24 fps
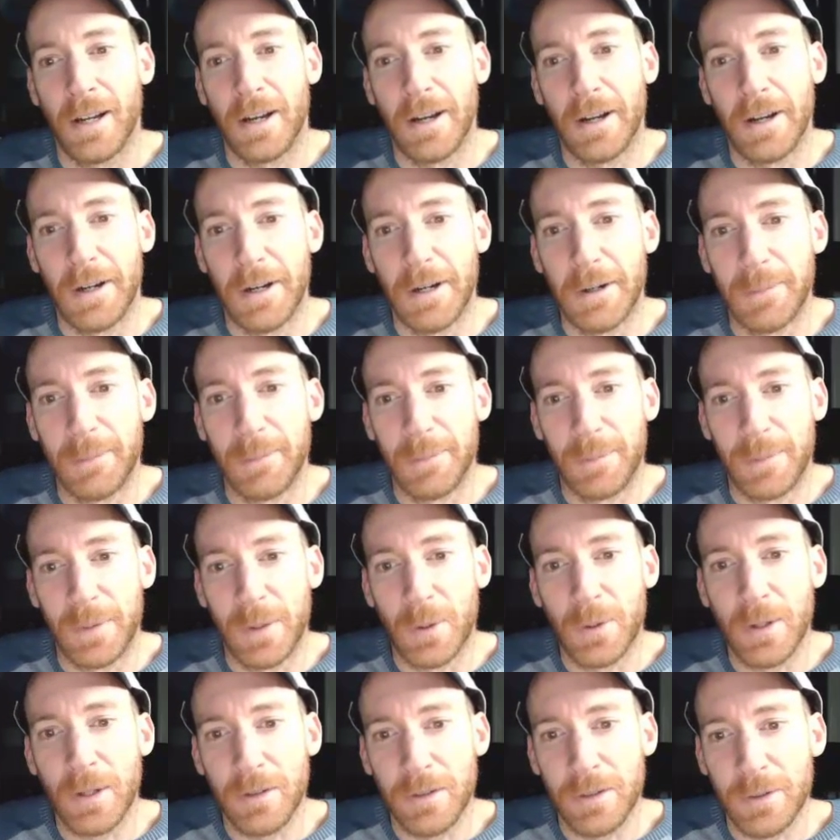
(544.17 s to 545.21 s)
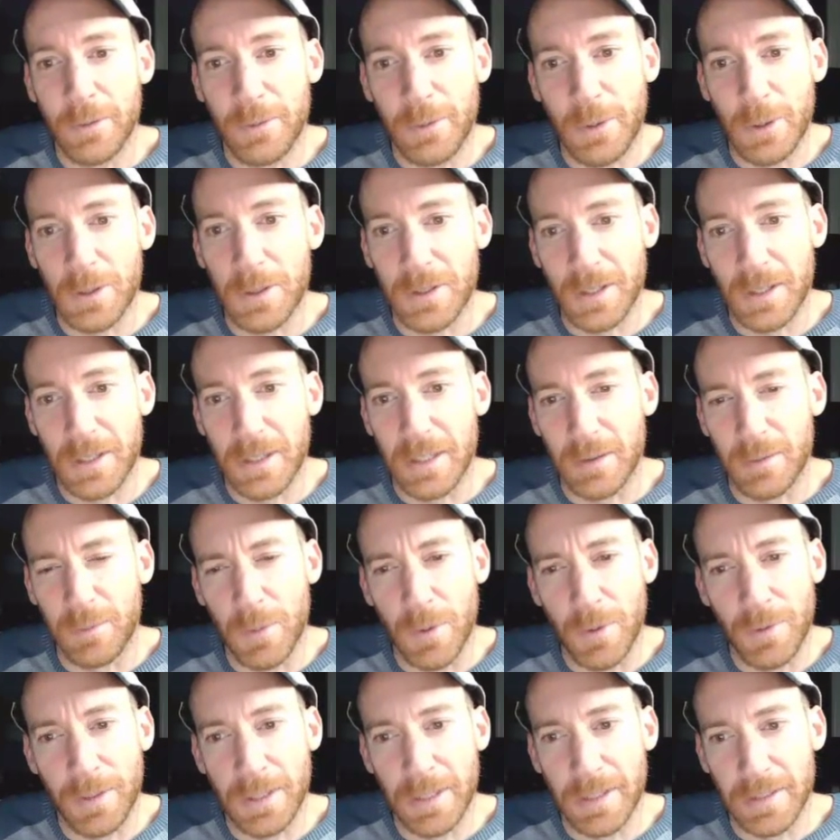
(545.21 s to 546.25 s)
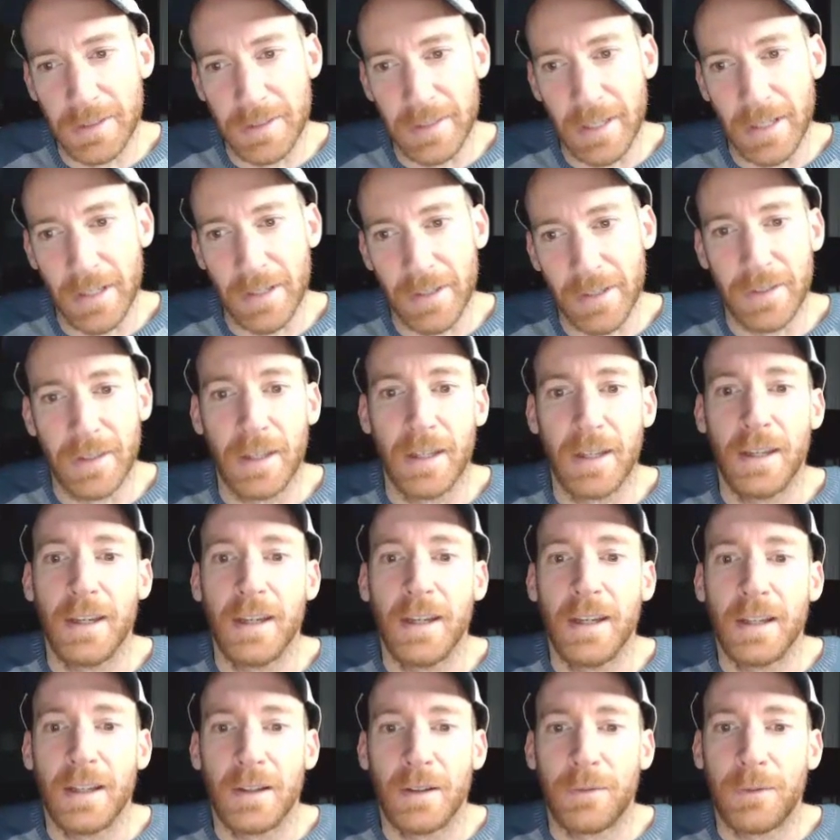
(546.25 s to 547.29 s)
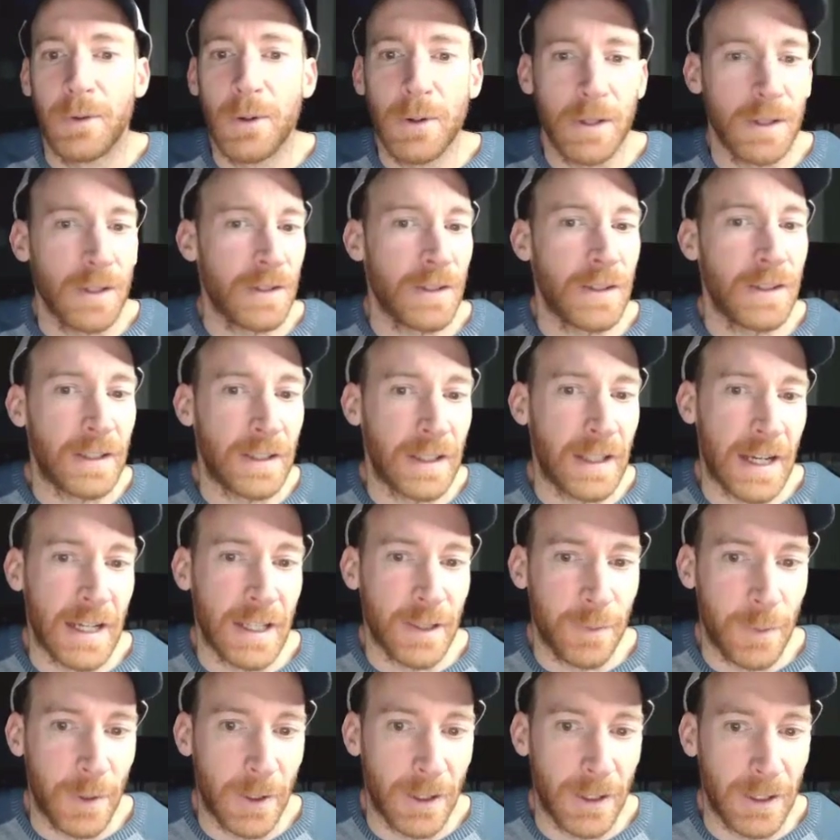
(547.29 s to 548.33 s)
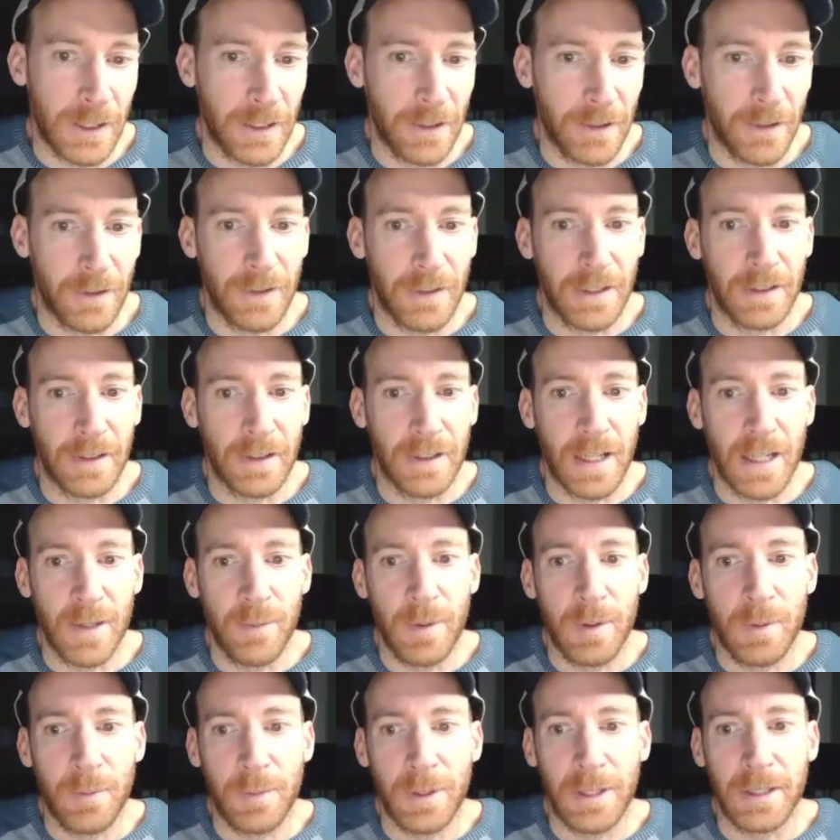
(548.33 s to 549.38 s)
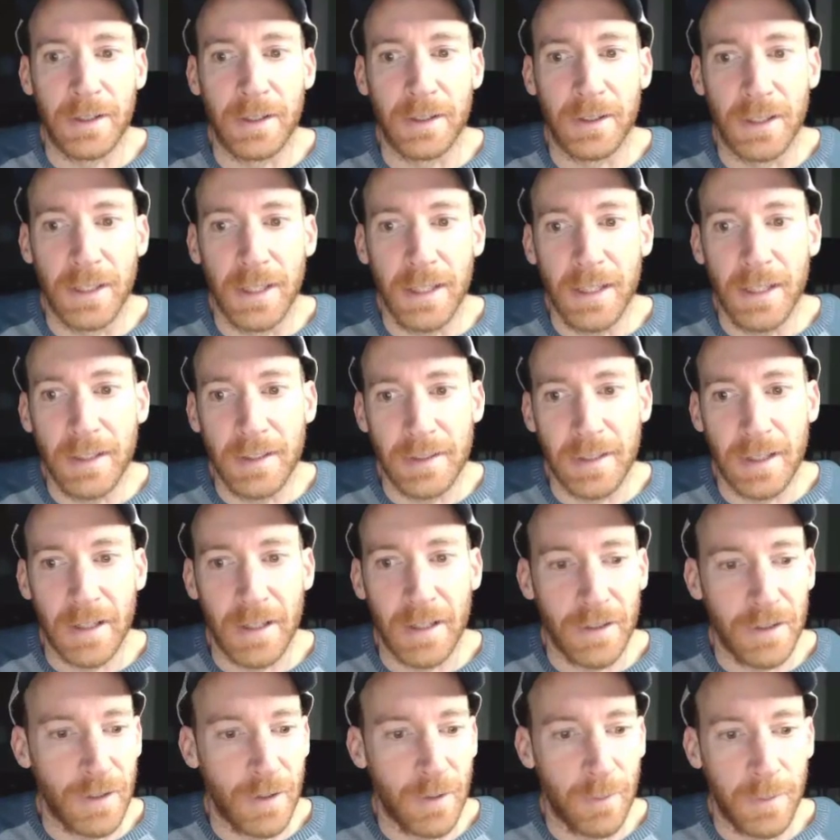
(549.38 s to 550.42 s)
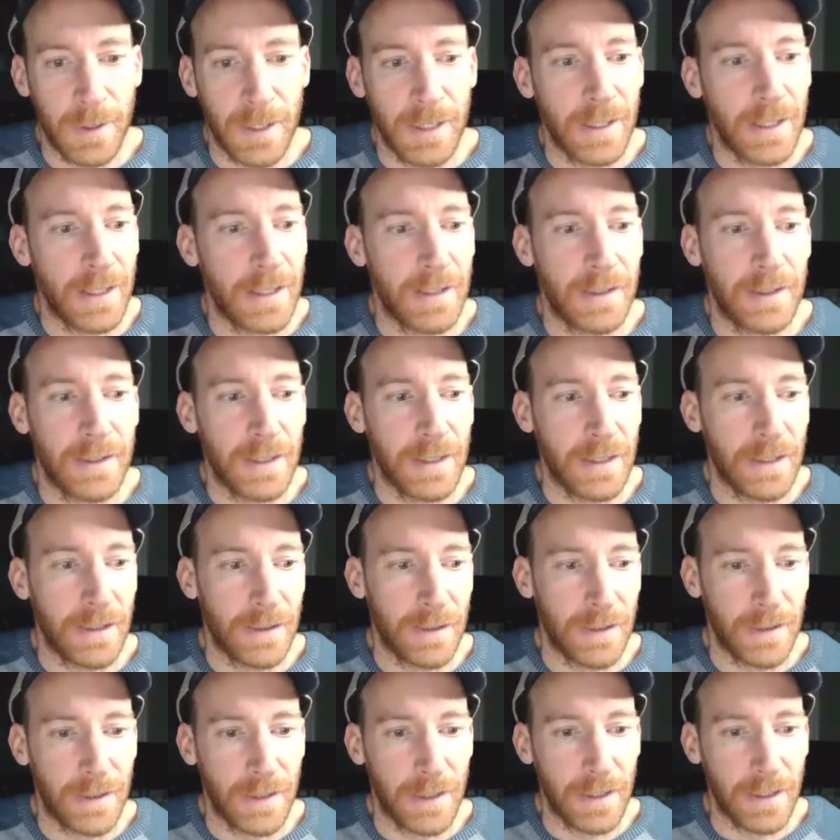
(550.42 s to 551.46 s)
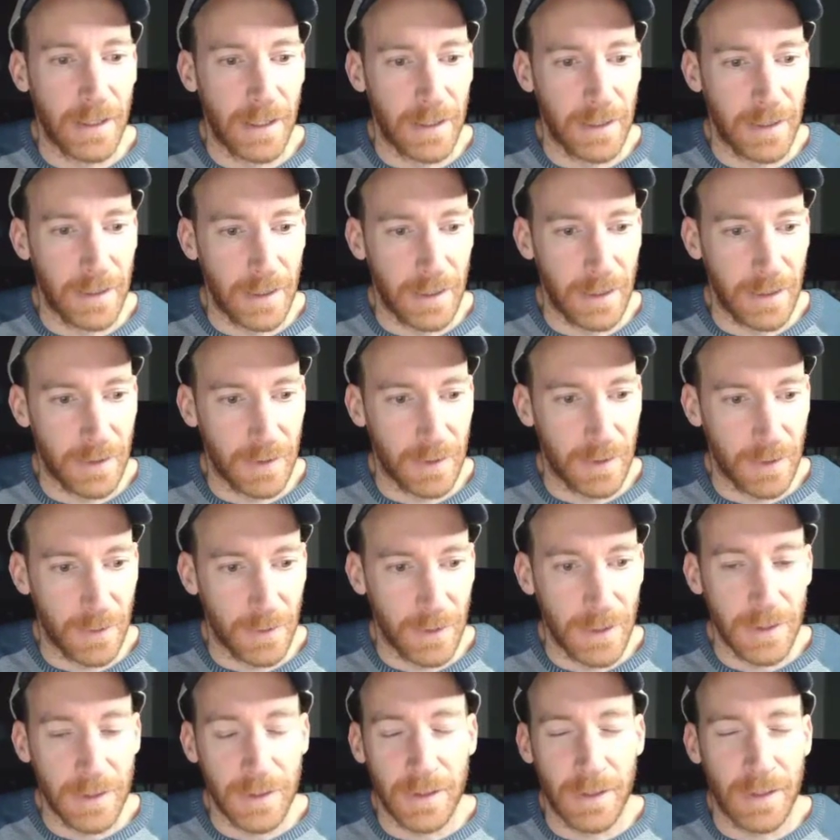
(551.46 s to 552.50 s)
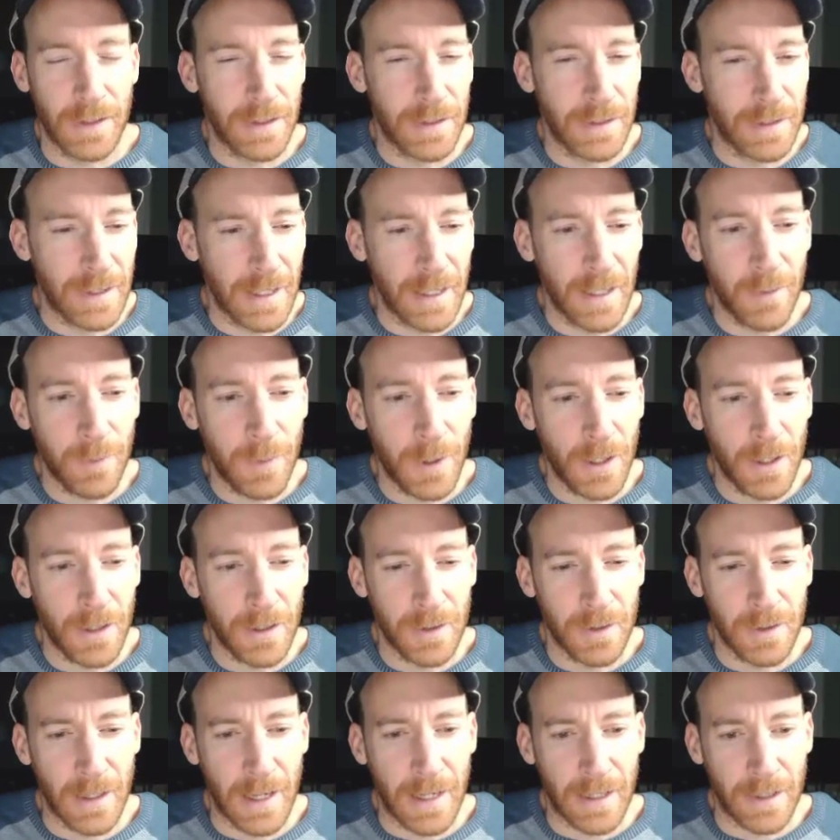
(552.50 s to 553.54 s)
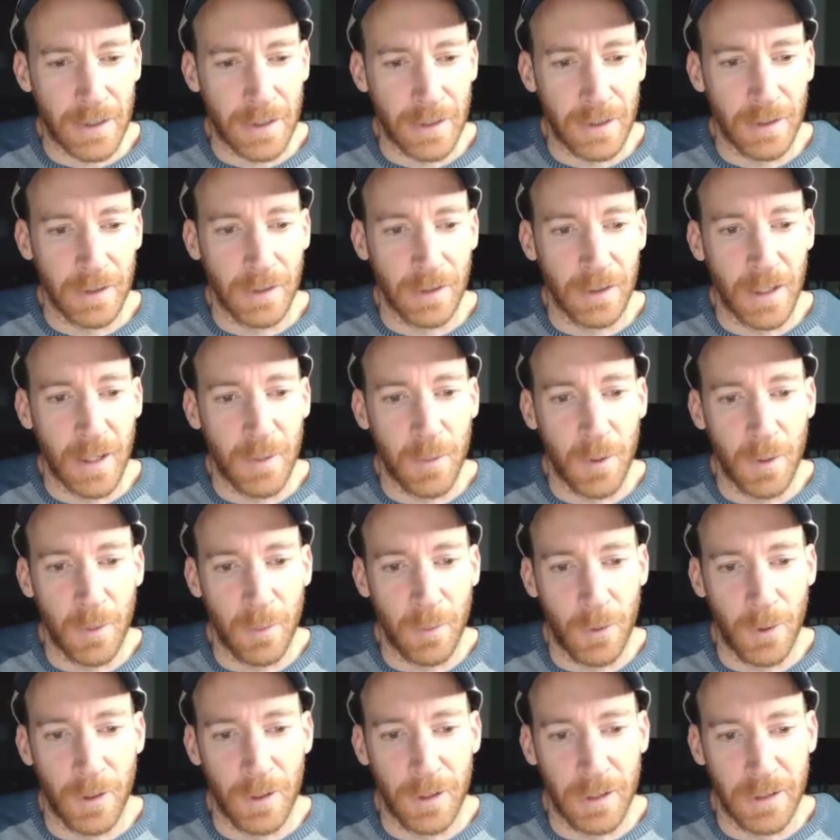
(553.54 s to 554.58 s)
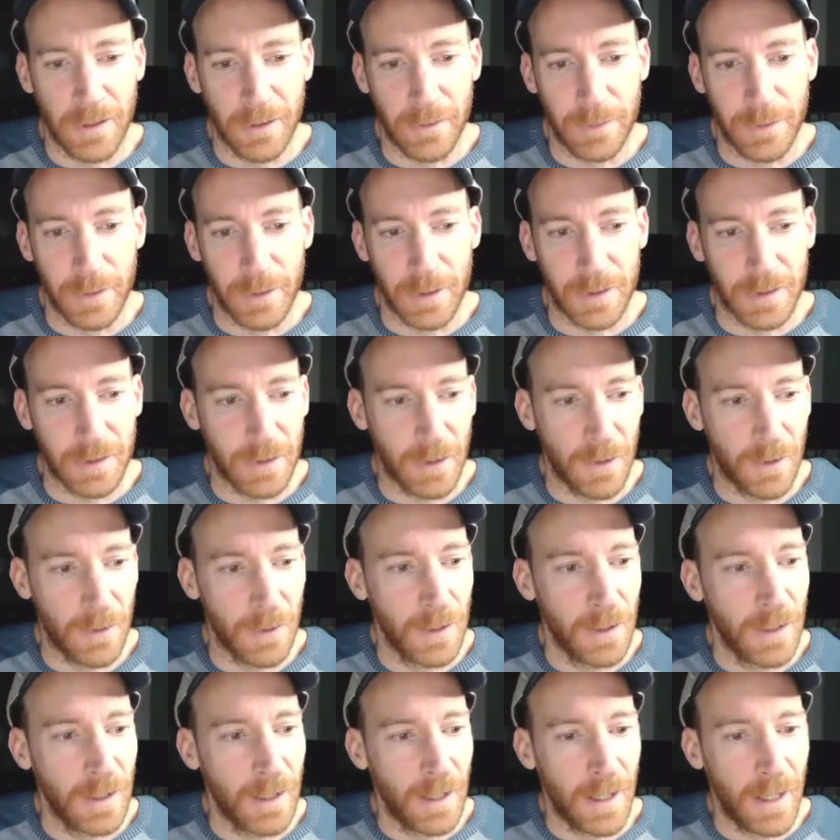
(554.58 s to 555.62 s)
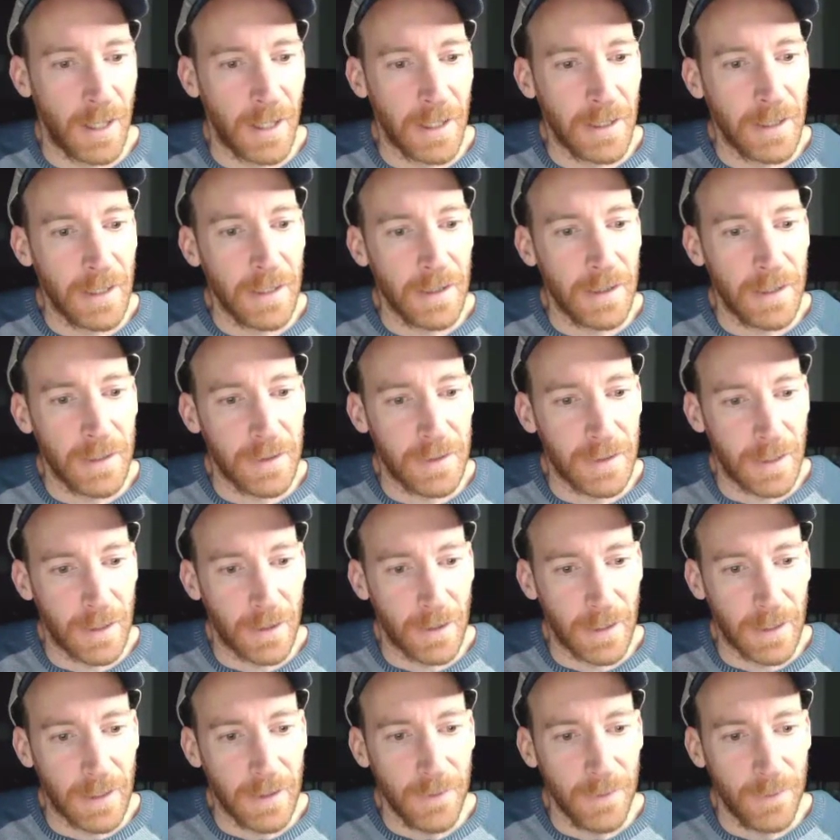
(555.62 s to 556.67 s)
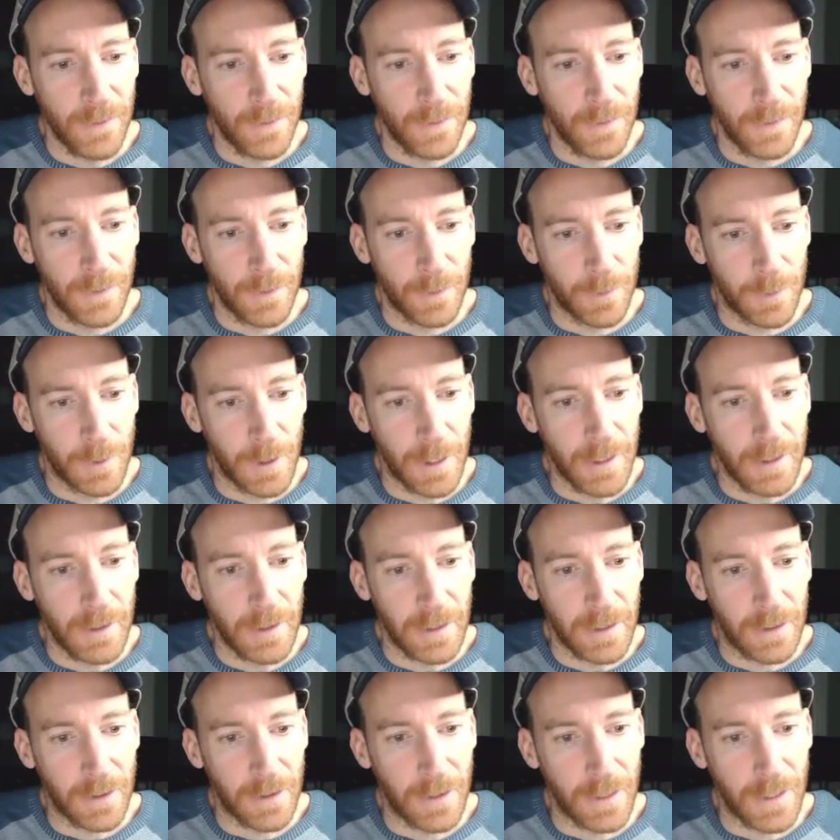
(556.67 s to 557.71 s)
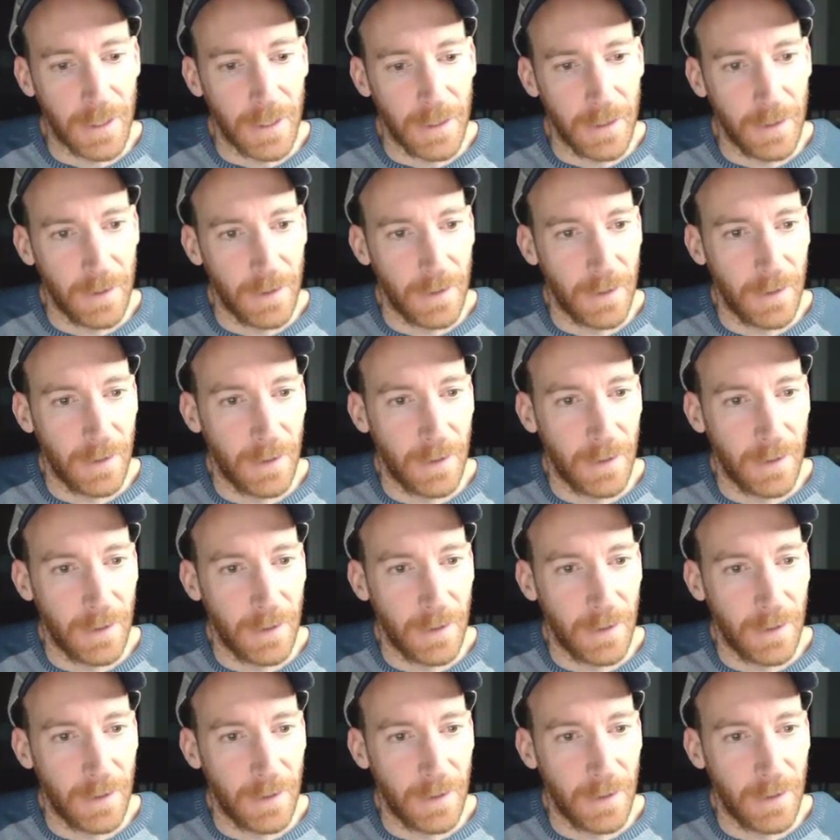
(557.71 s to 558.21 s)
Don't get so focused on moving the cells. Focus on the last part here, the alignment by deleting cells B19 to D19. So the second part is actually a lot more important than the first. So highlight this area, right click on it,